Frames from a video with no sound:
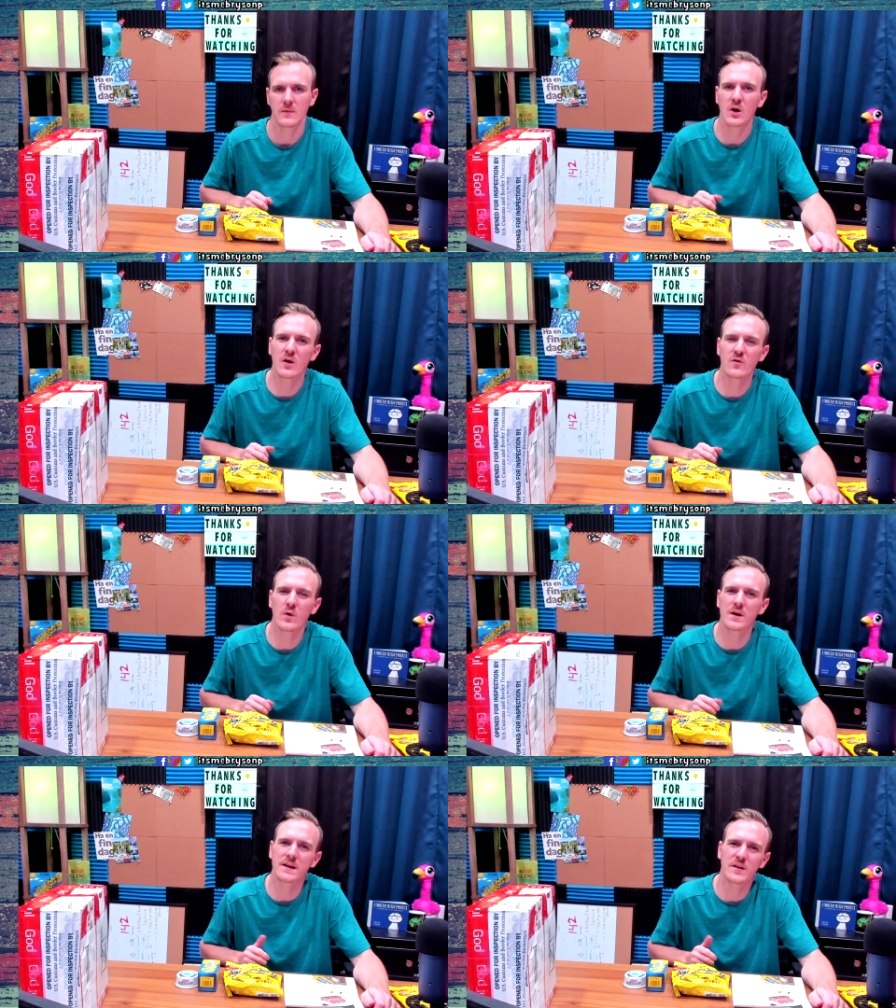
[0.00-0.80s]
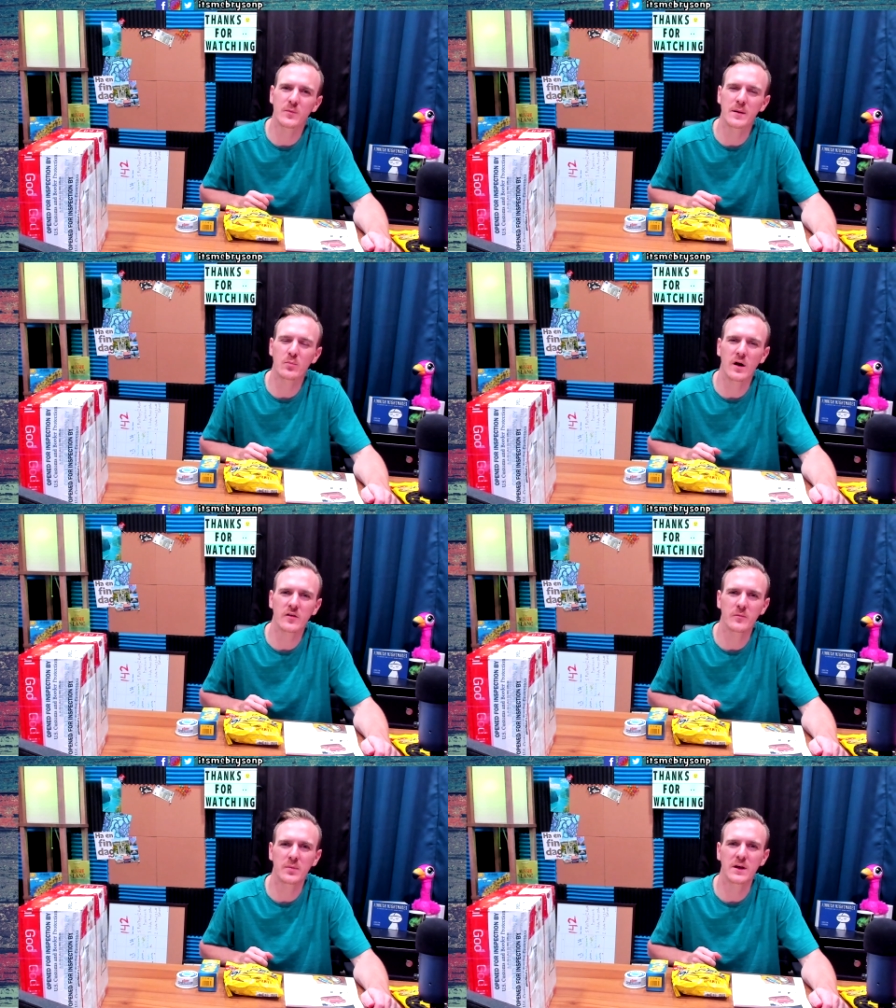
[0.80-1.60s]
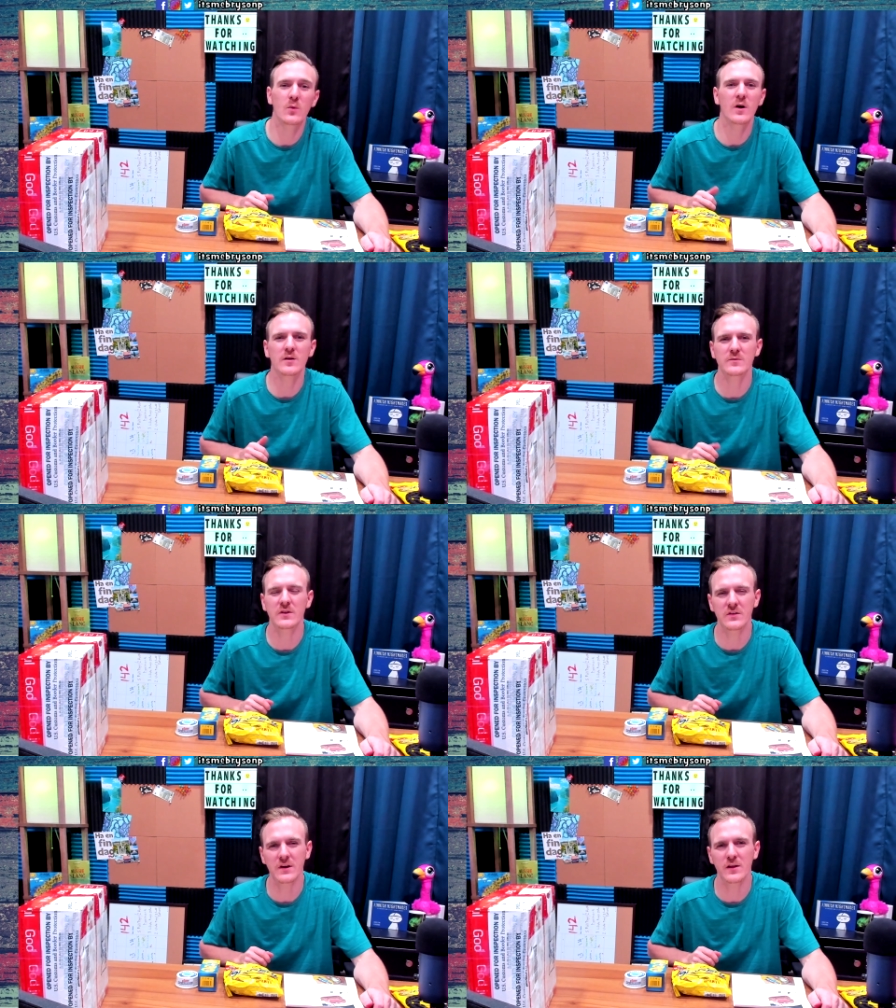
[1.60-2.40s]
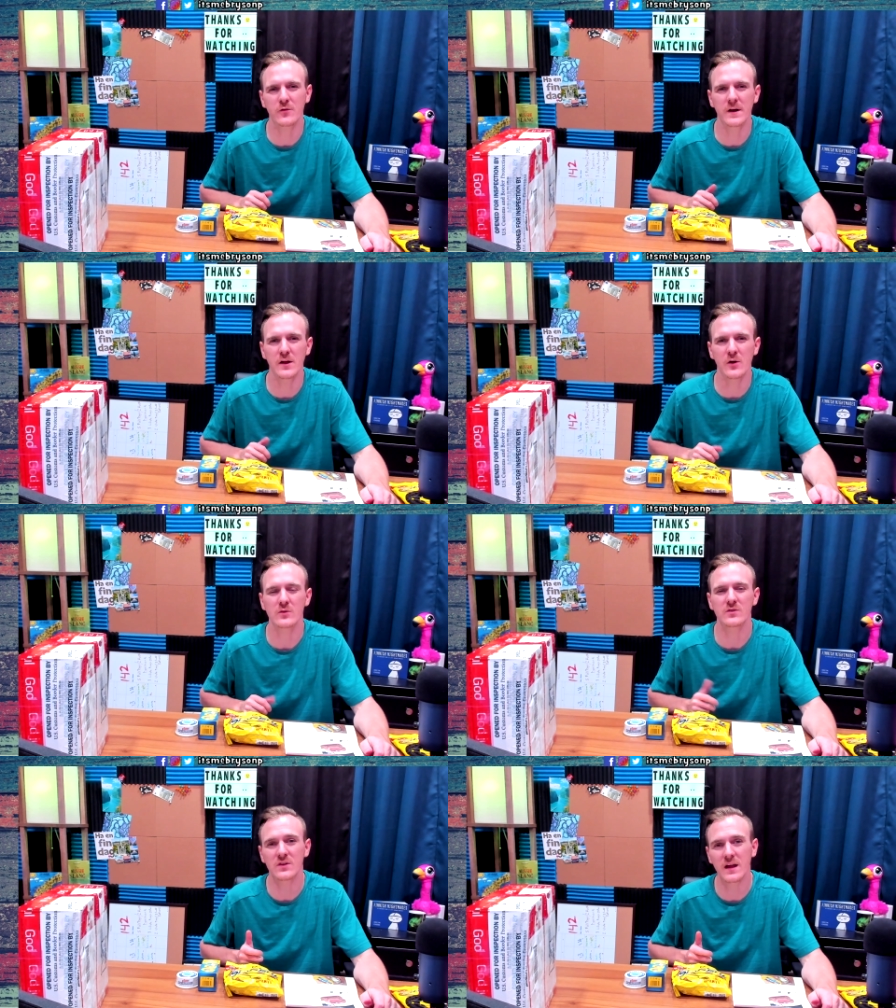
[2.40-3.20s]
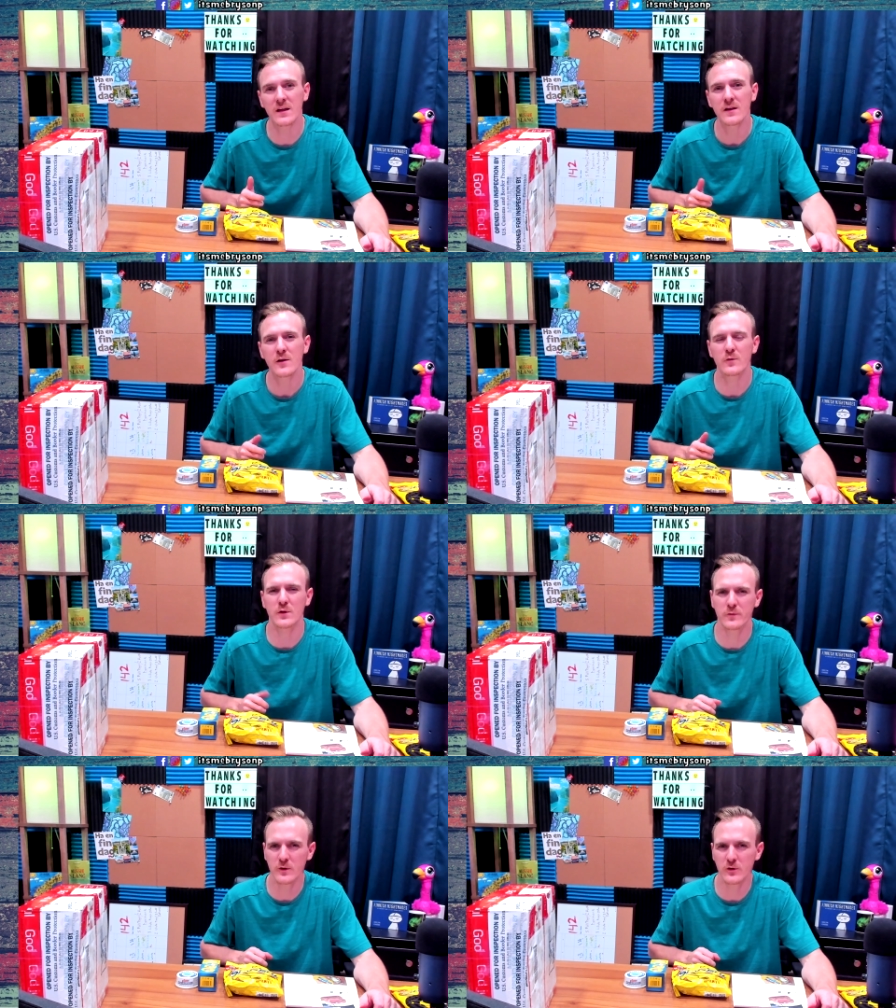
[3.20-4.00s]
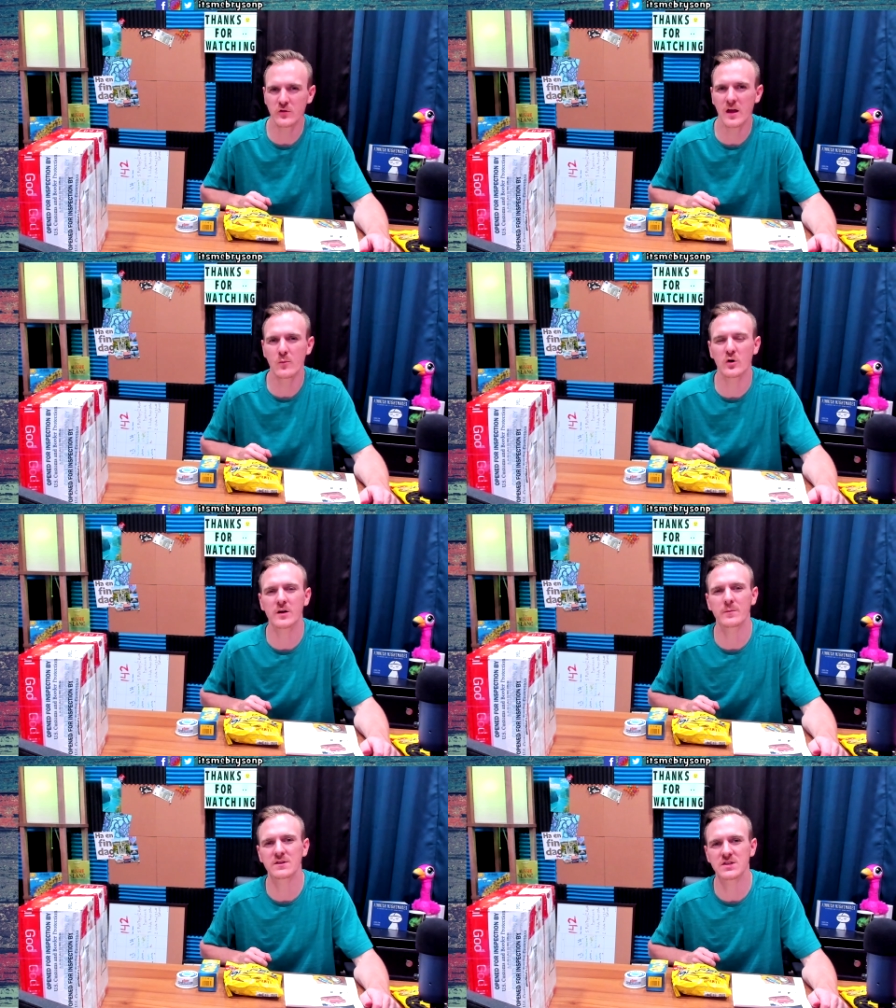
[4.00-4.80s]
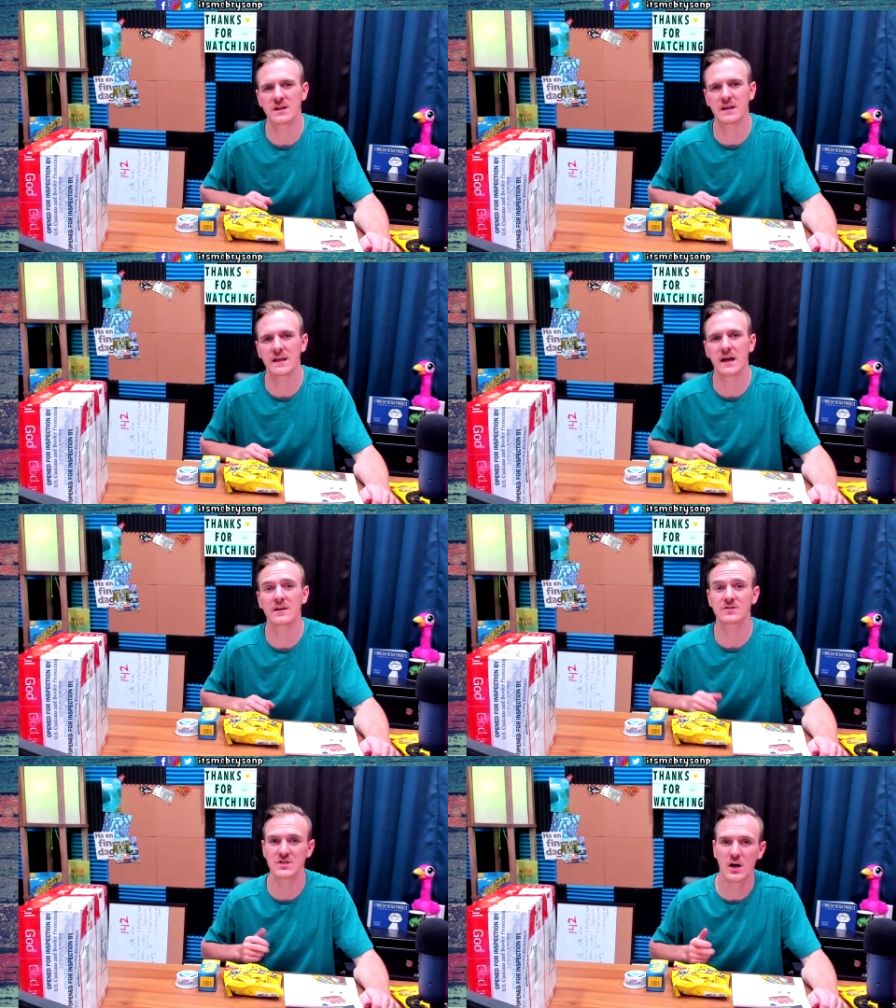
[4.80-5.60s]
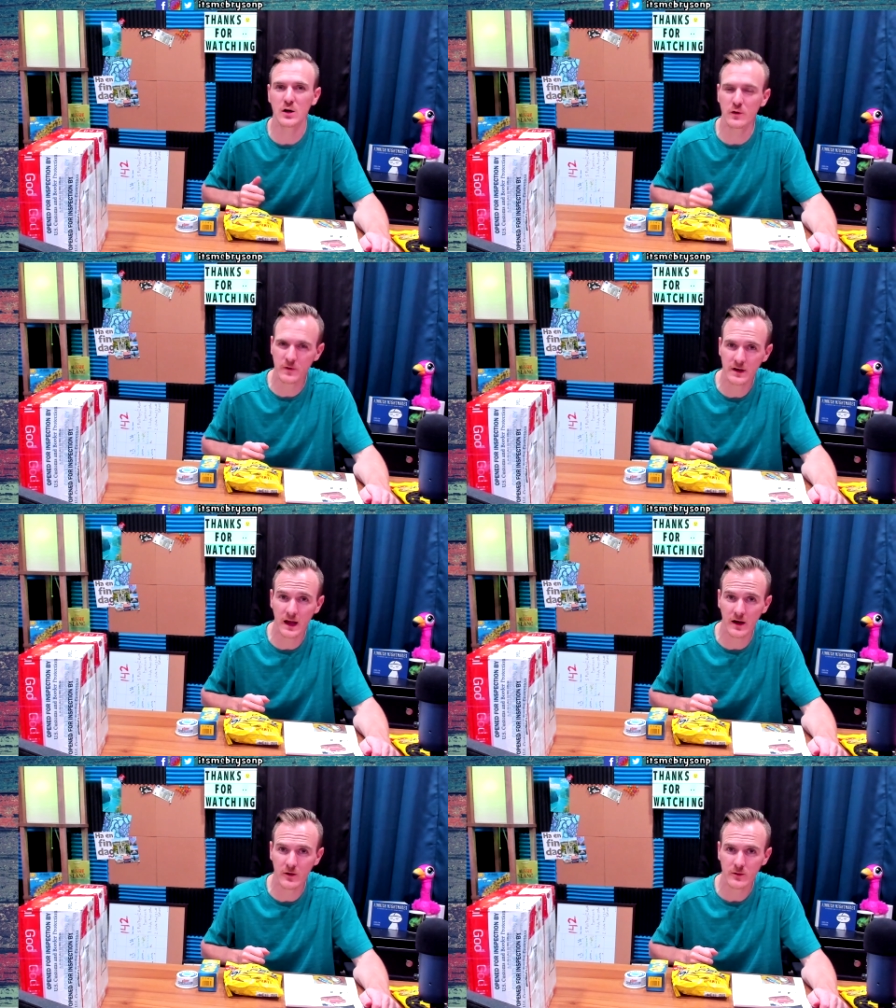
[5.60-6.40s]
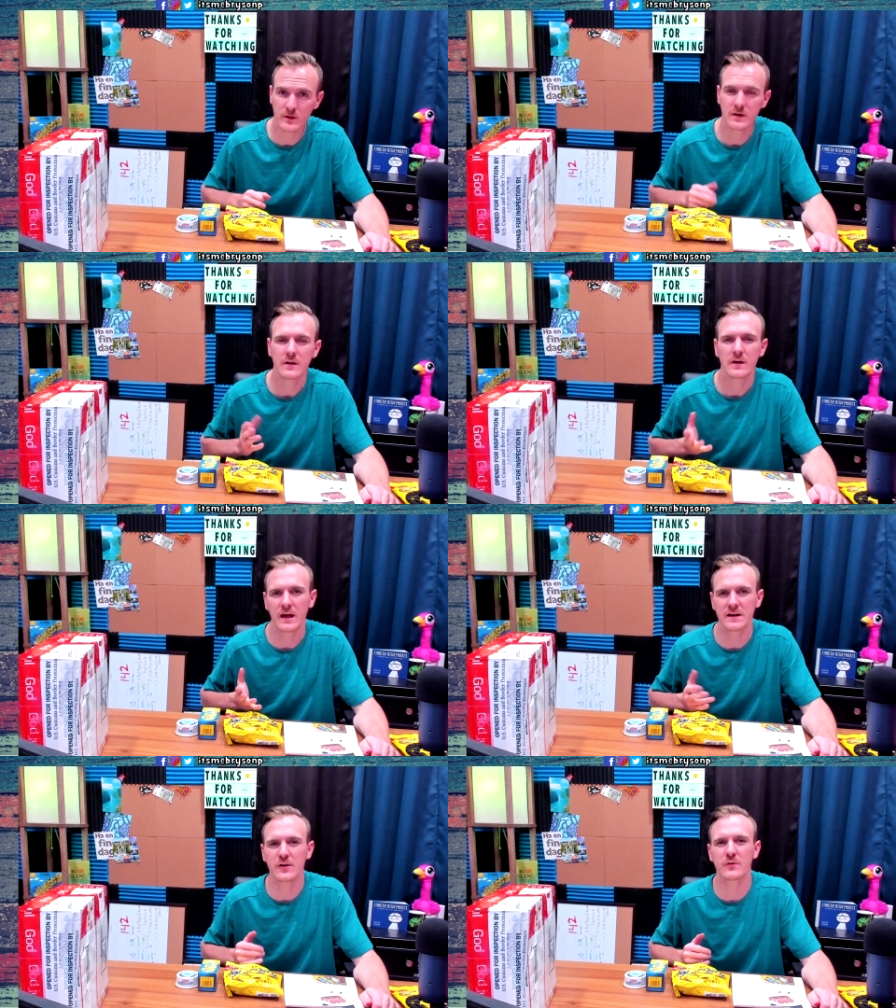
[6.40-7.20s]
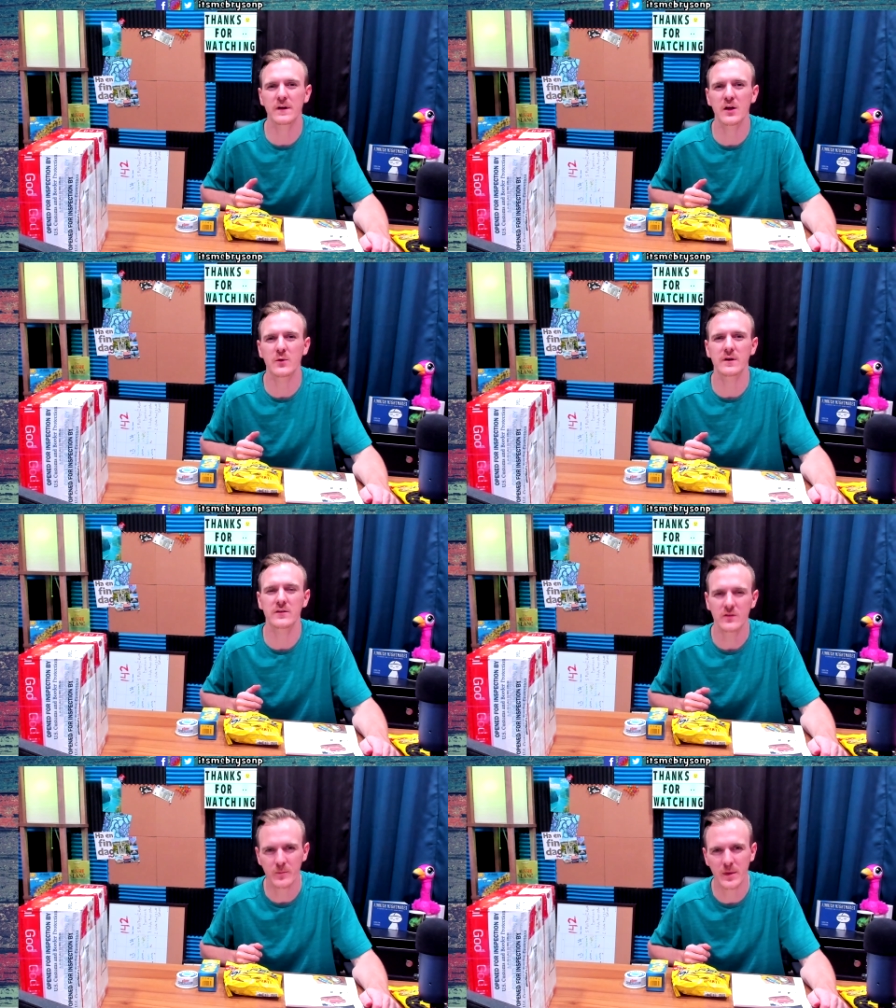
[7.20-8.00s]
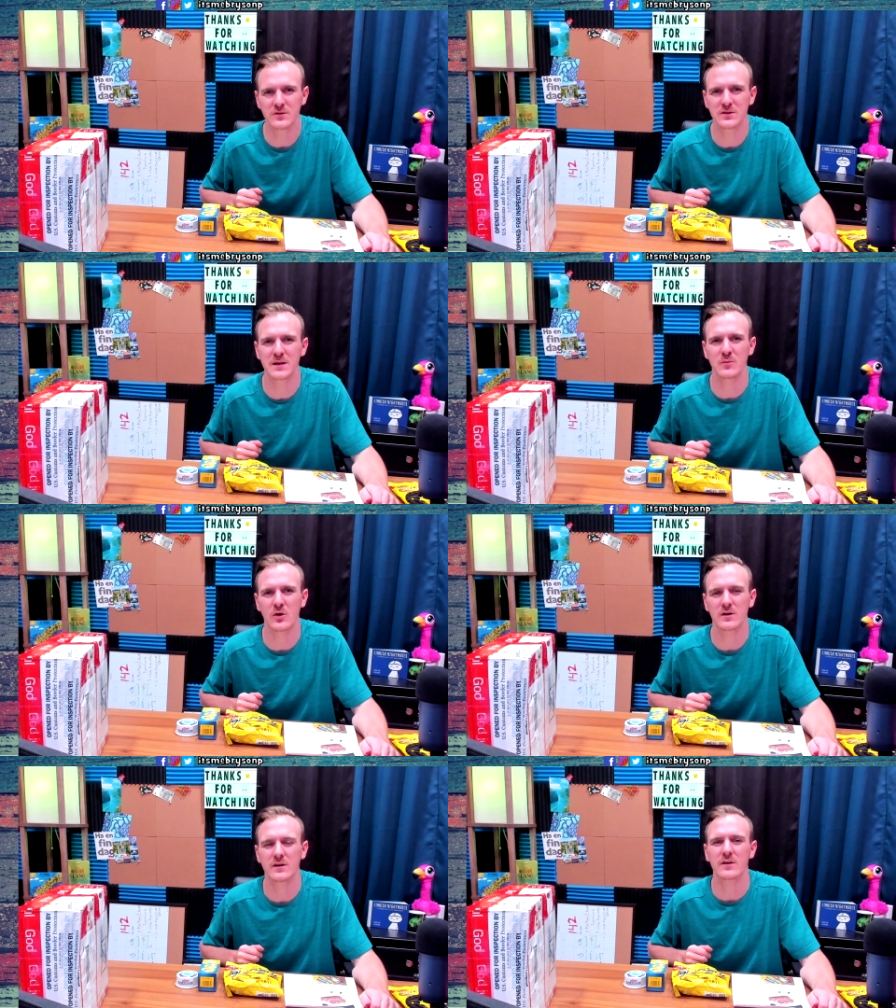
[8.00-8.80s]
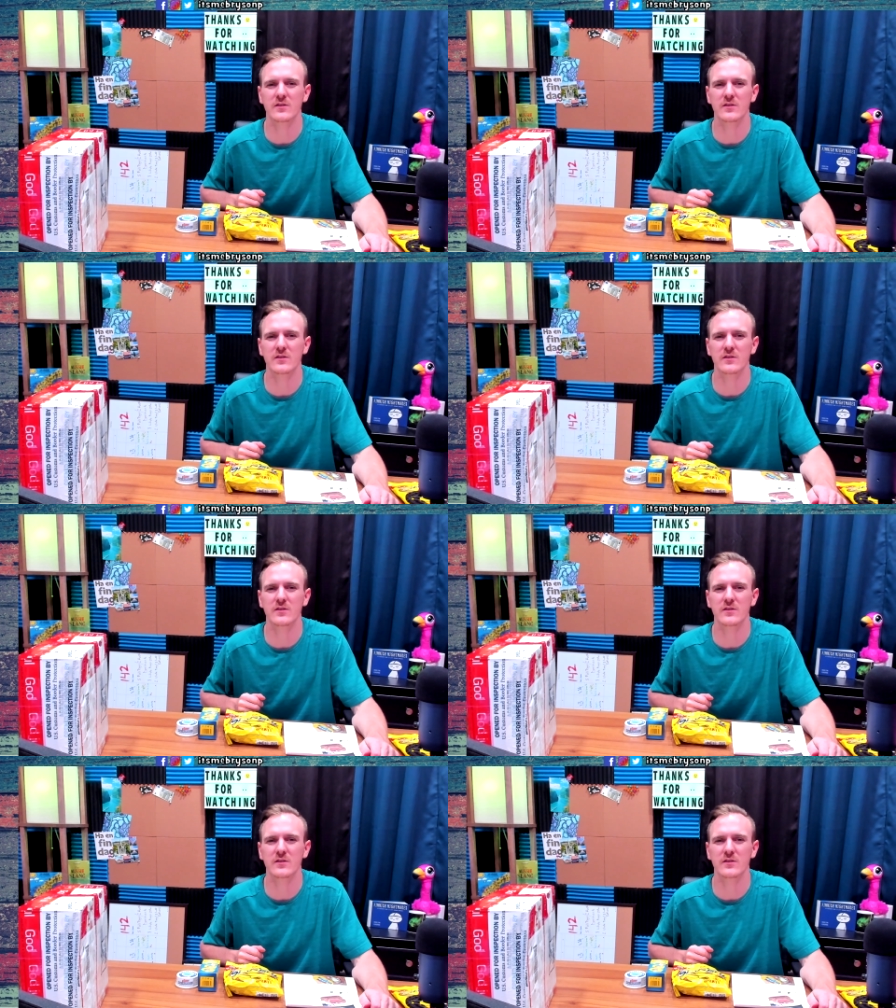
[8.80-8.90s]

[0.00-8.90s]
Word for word: Hello everyone, it's me Bryson P and welcome to today's video. Today, for the first time, we're going to be checking out Geography Now, and this video is about Denmark.